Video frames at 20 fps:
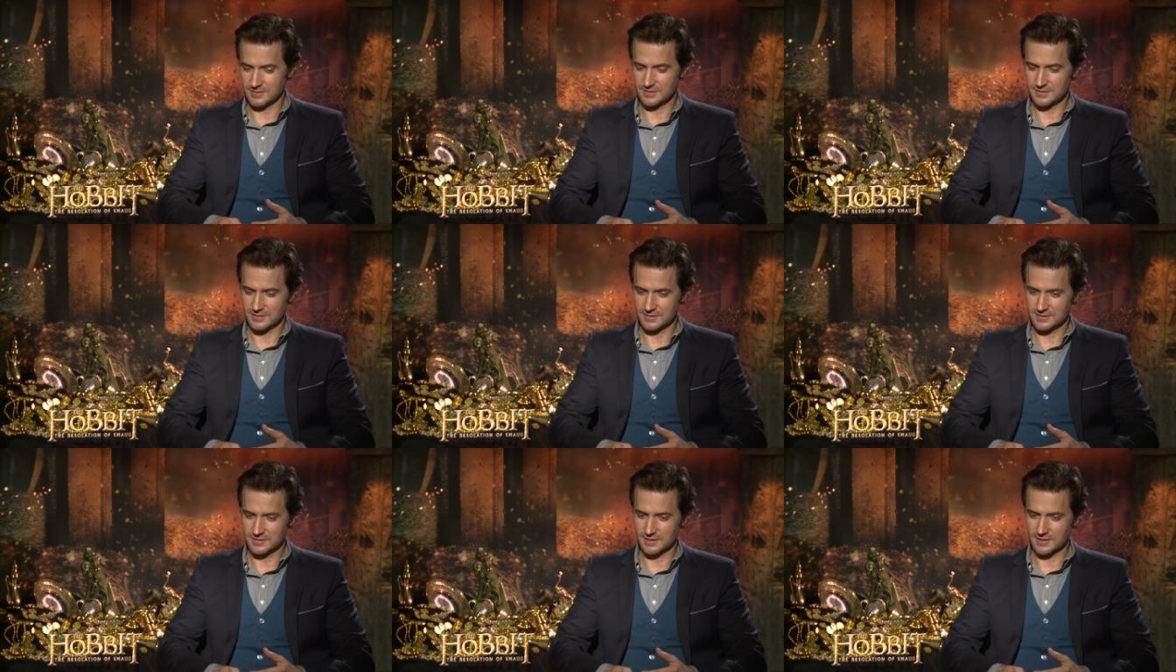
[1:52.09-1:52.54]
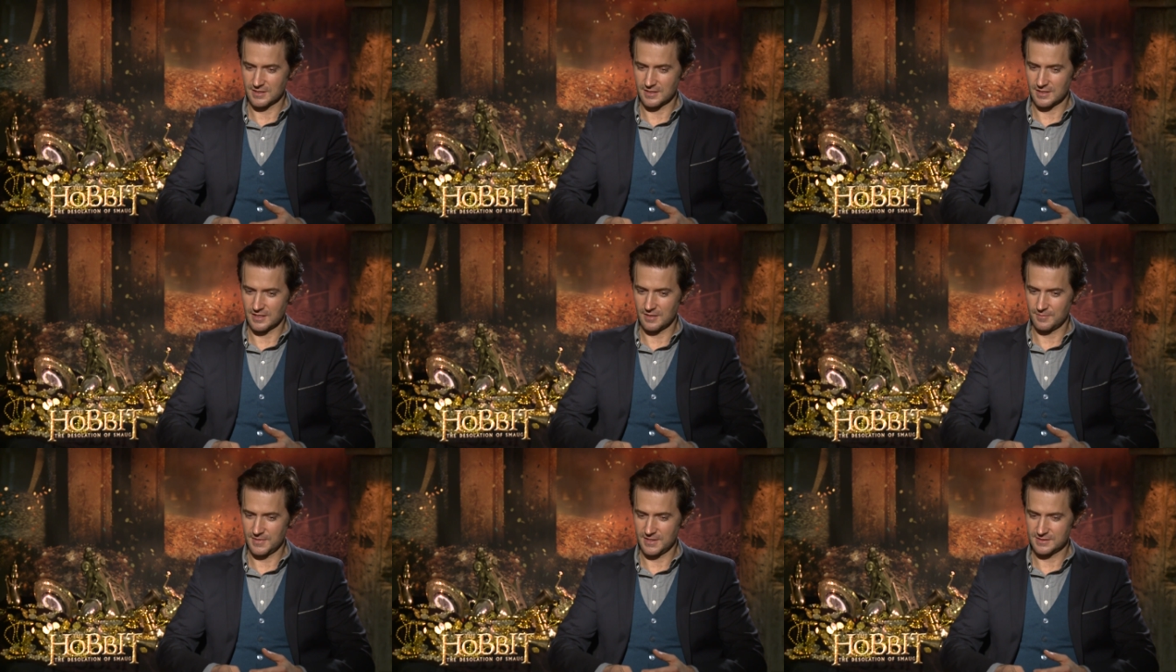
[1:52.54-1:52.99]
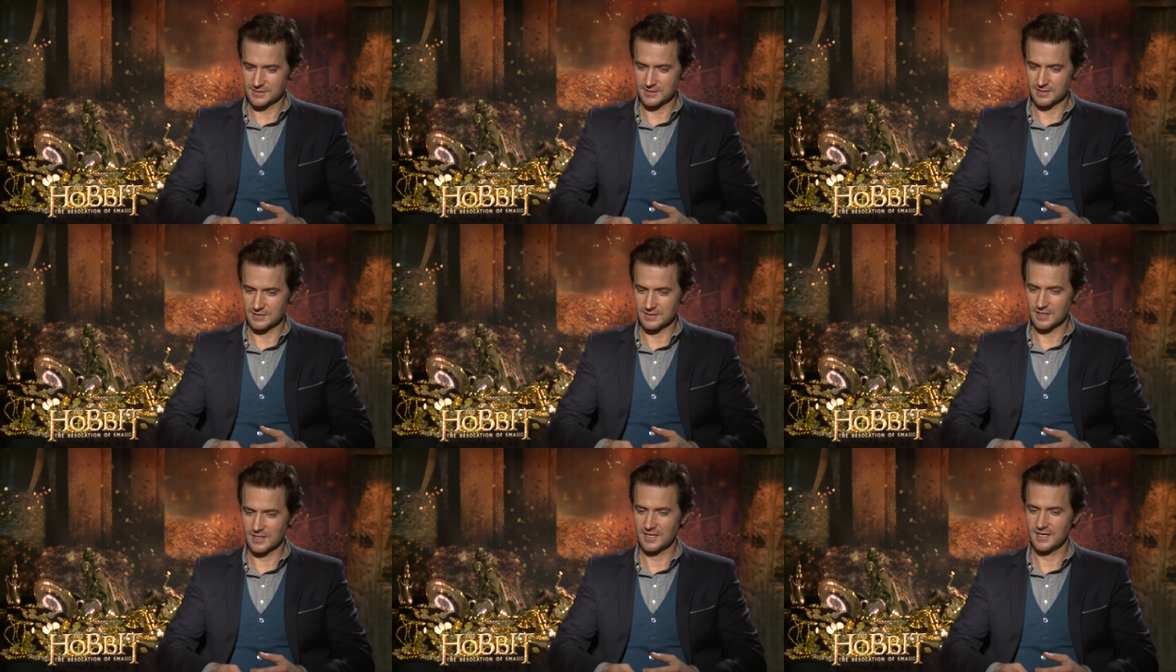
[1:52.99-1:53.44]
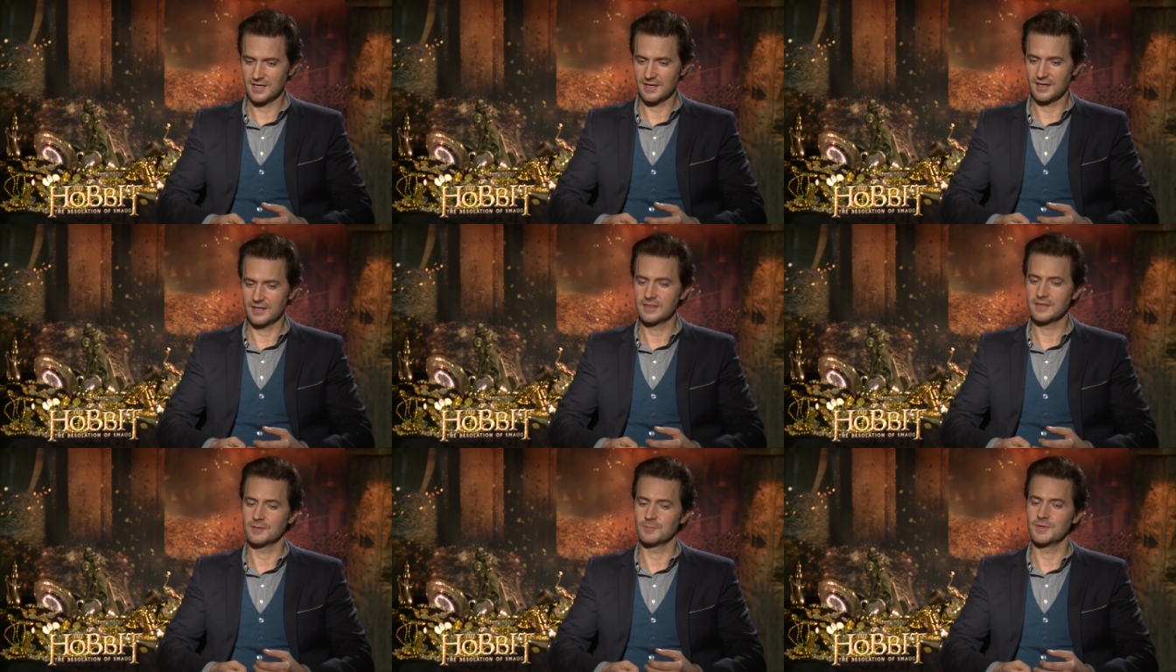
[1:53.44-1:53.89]
to say. I mean, today
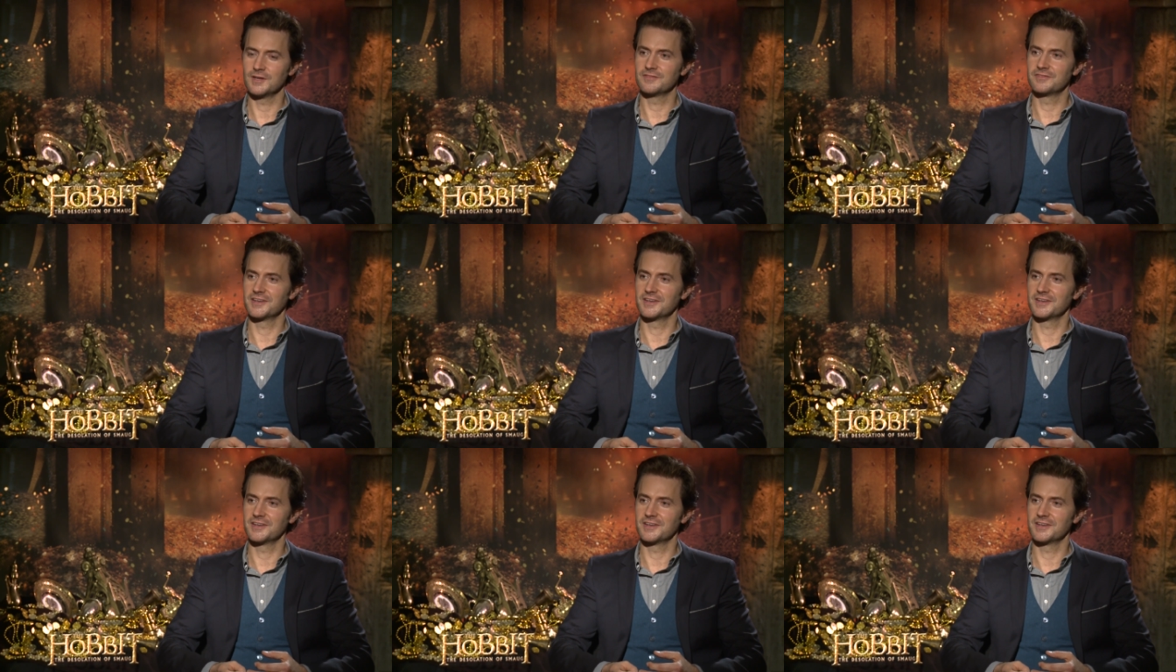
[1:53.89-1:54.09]
I think my